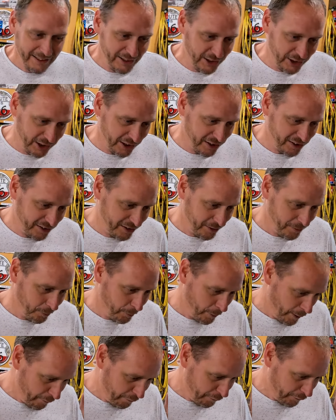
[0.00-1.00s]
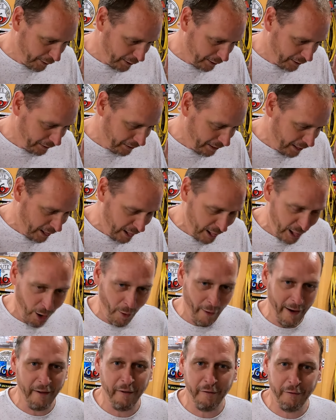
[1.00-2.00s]
just with
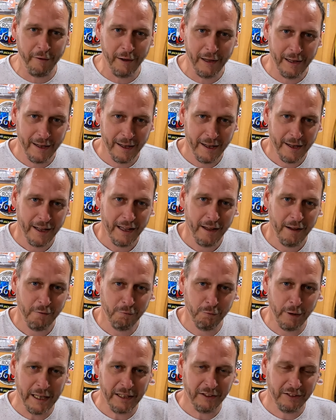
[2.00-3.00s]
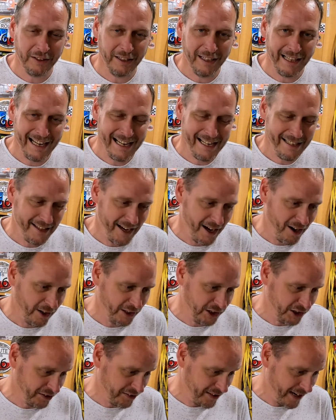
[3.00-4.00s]
life recently that I
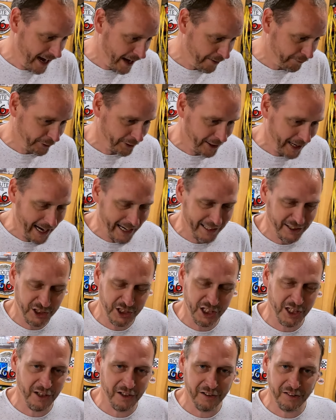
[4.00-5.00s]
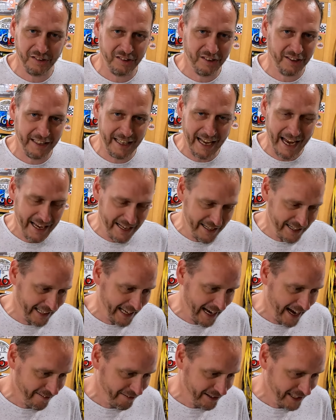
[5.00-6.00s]
just haven't had chance to get in the
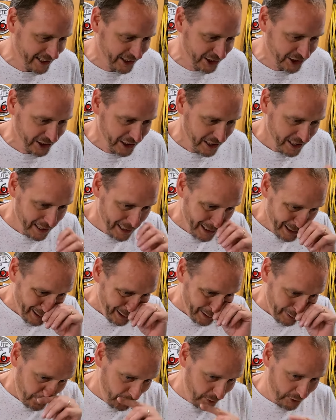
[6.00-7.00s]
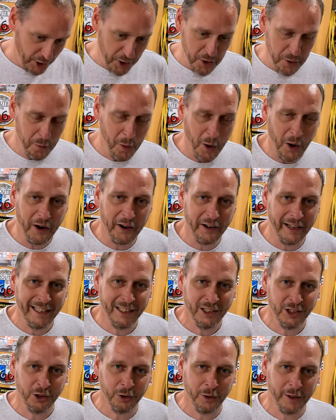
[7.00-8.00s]
garage, do what I
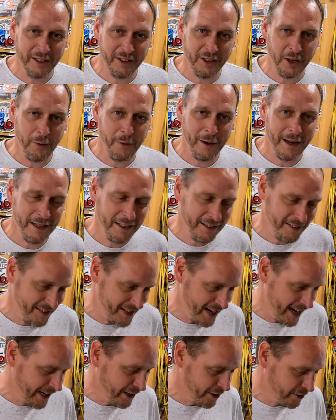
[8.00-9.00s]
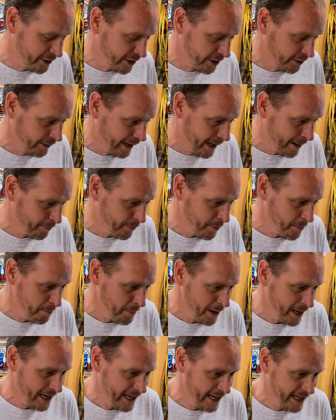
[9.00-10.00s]
enjoy doing, tinkering around with
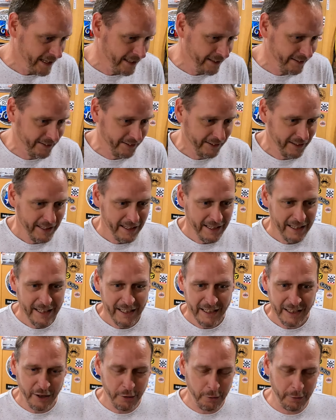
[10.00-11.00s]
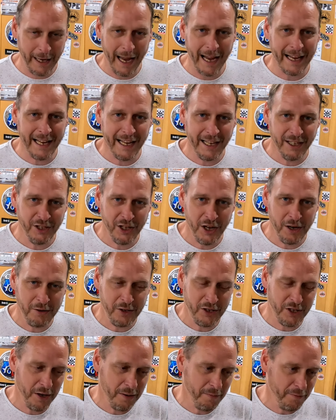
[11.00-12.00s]
minis, creating
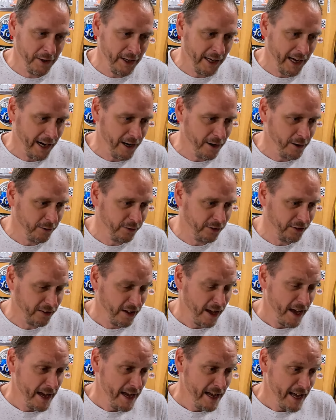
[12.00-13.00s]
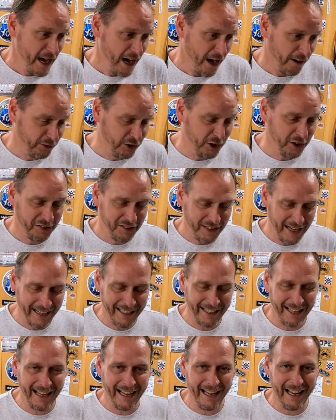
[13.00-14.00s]
YouTube videos. I've just
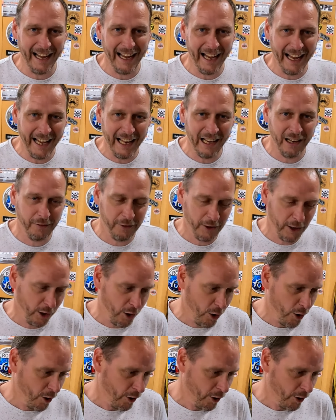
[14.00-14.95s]
had a hell of a lot